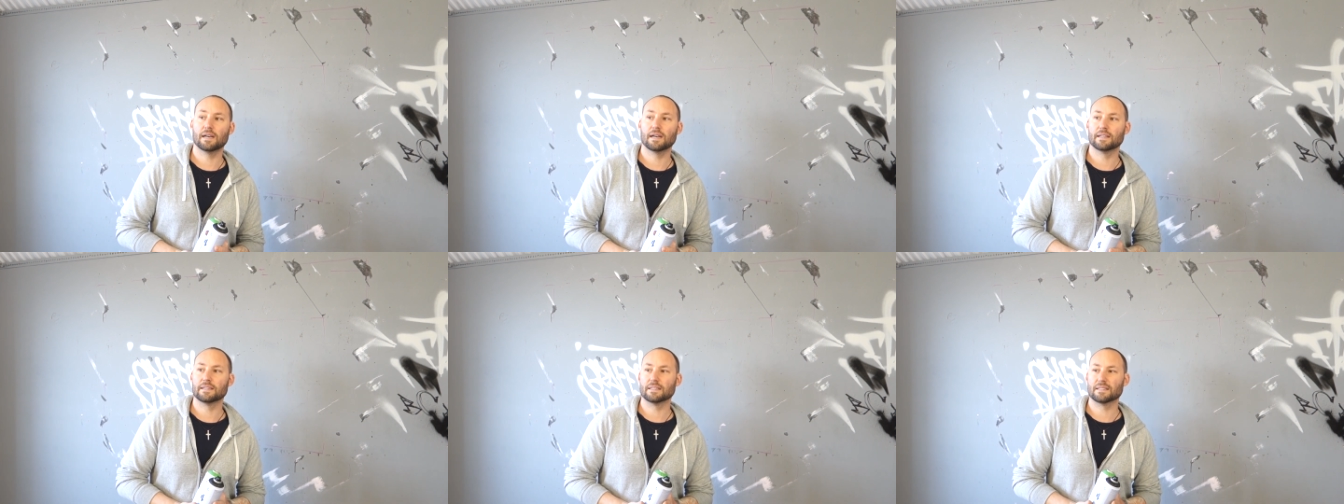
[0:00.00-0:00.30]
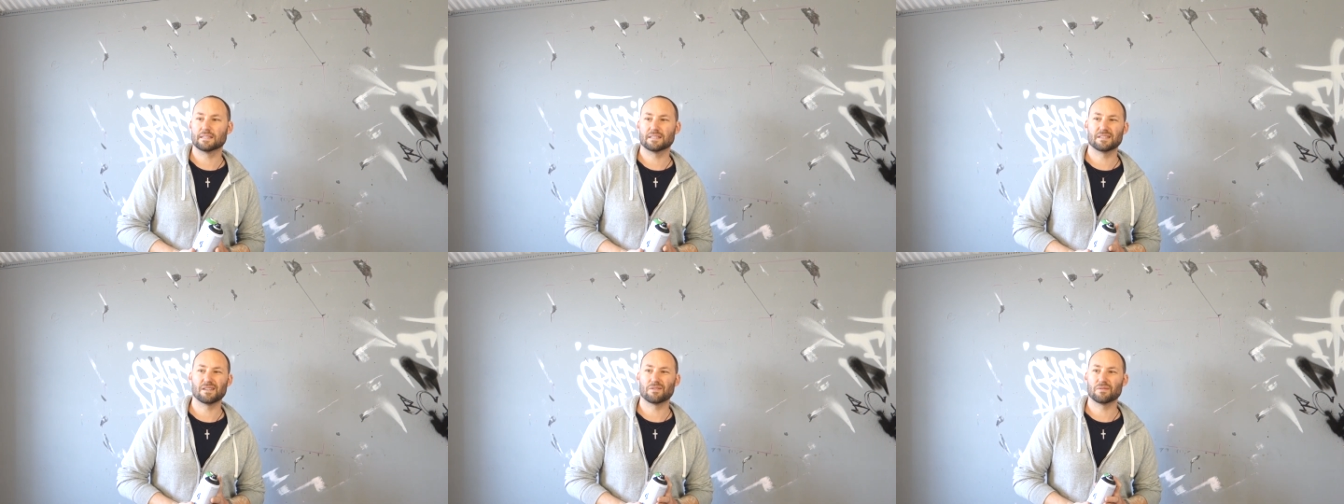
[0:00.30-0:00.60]
and
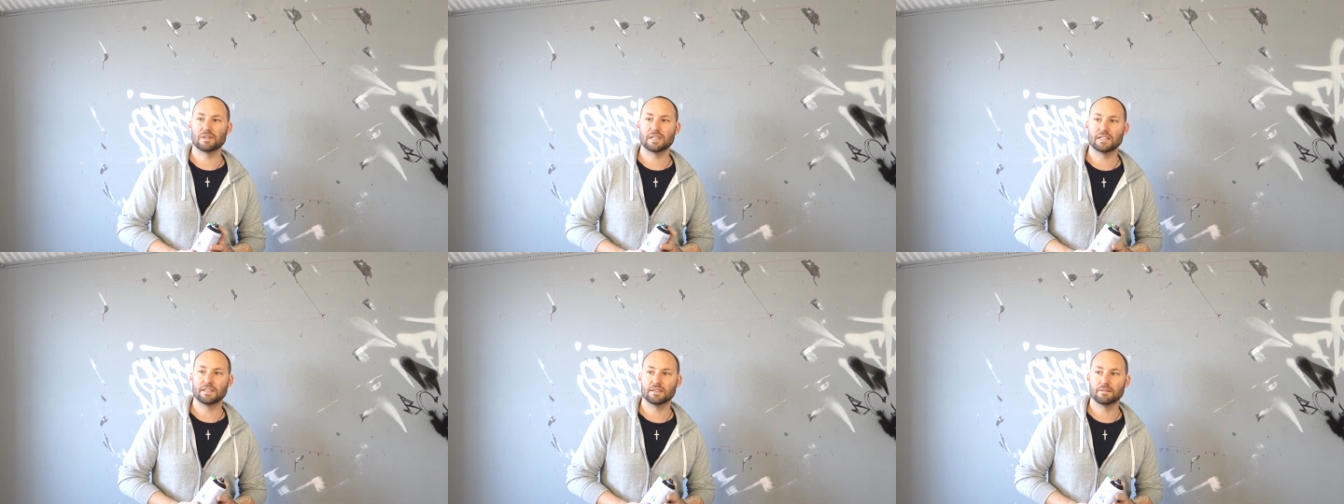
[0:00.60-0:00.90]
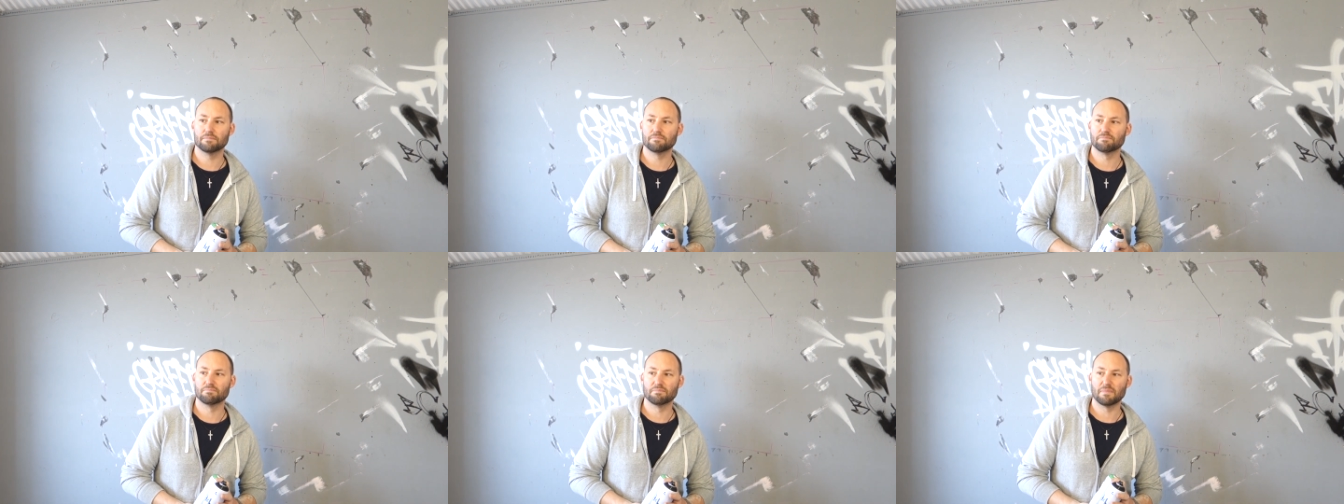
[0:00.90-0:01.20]
it's not
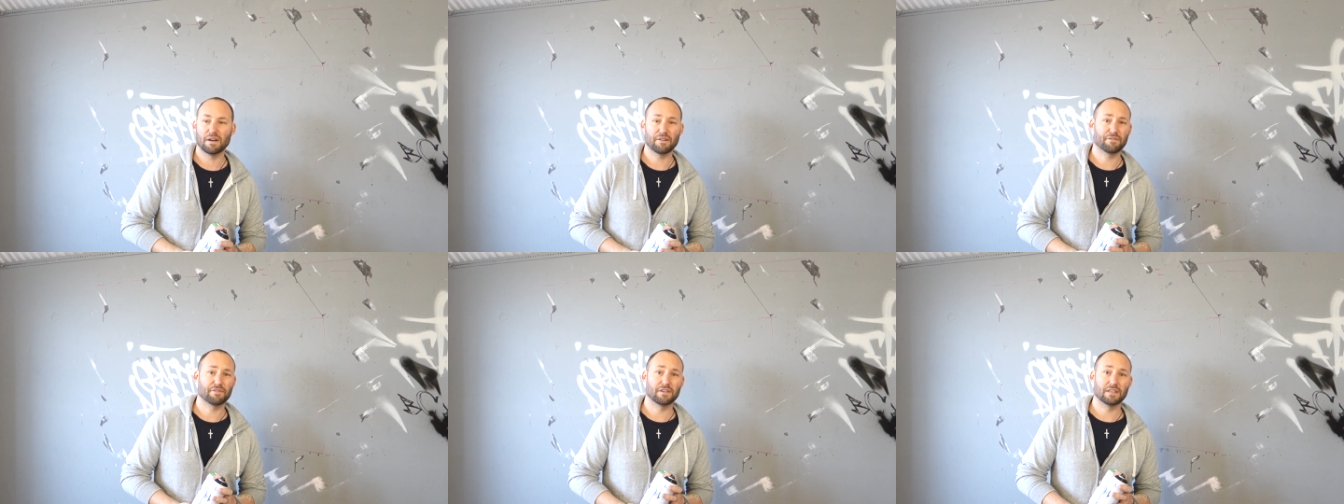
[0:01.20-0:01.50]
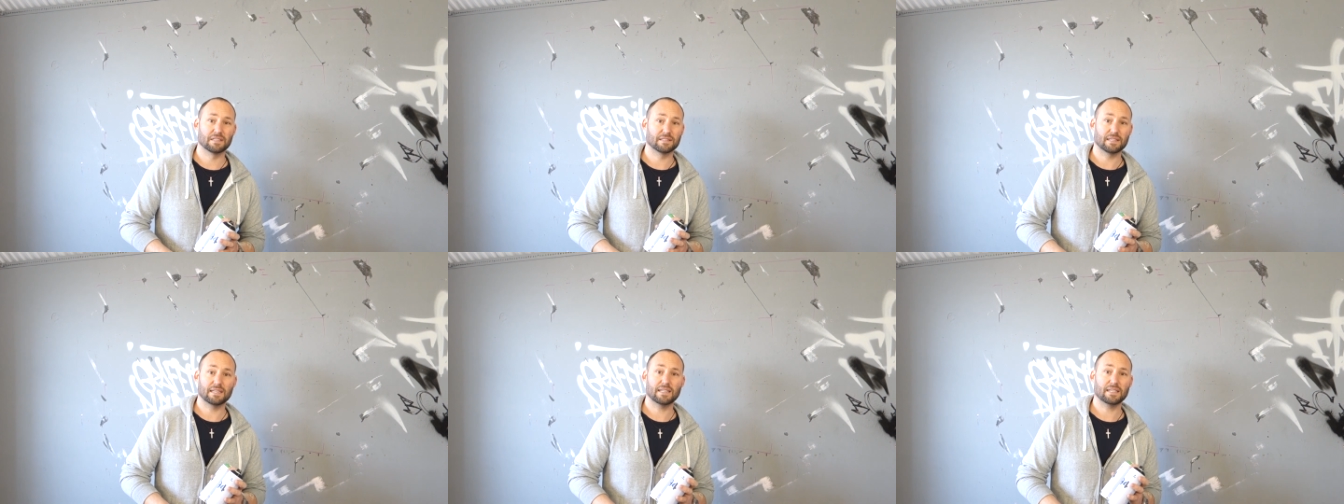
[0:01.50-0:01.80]
really my
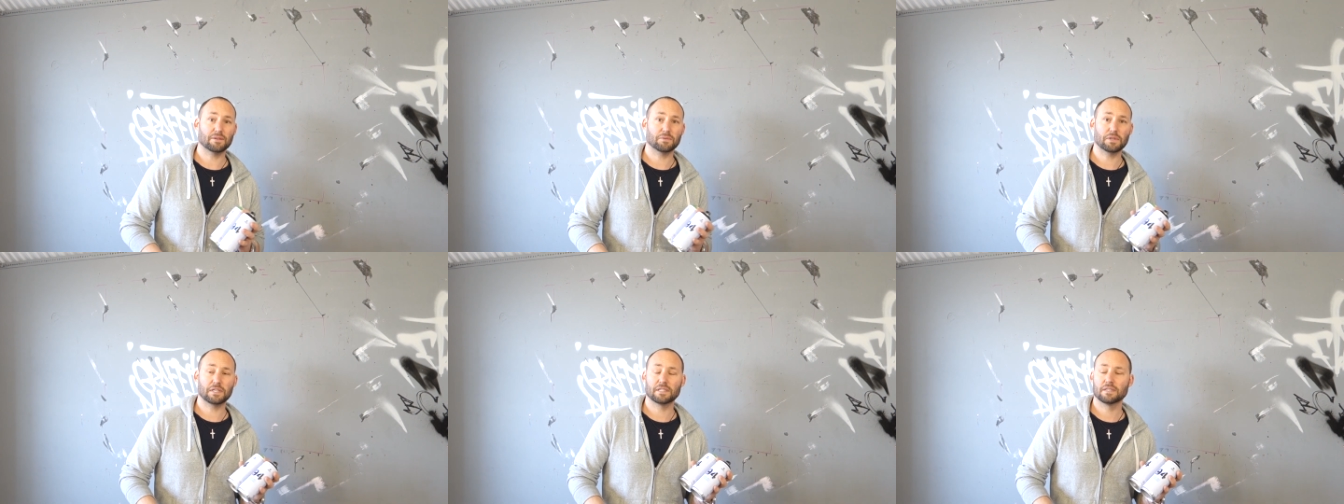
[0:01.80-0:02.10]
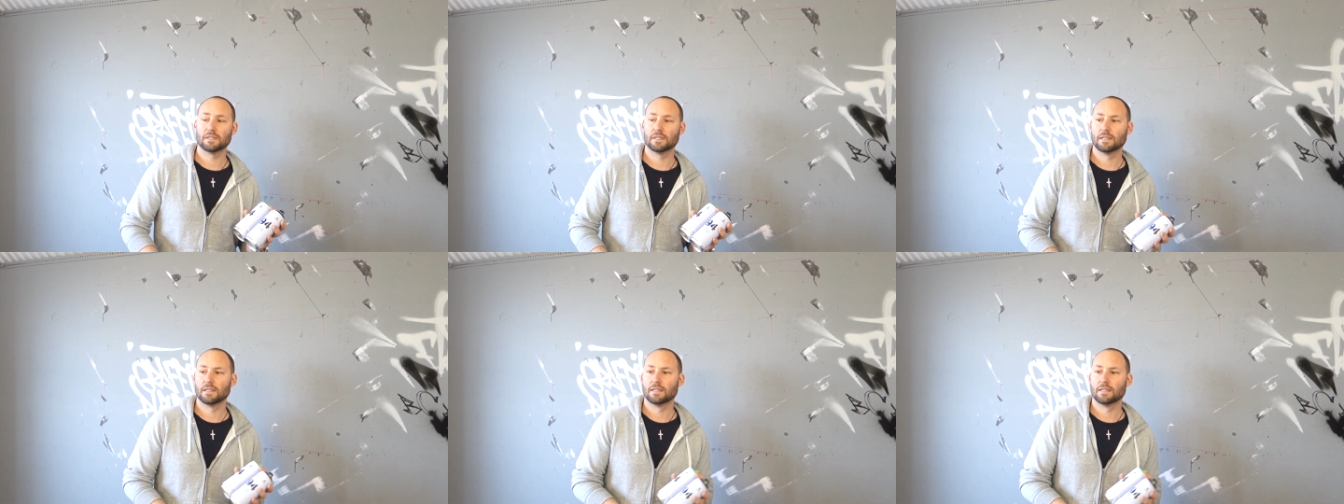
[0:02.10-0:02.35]
field anyway.